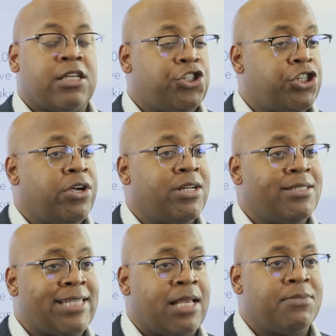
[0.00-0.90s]
Sharing the
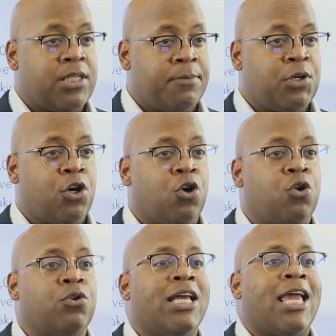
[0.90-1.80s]
same zip
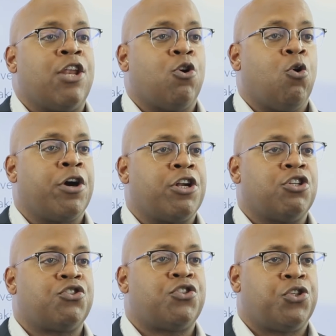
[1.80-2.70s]
code in
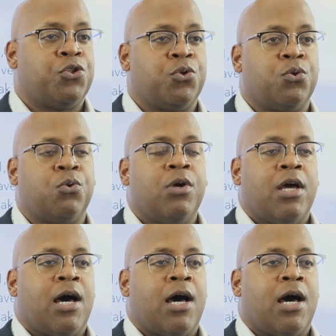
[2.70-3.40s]
order to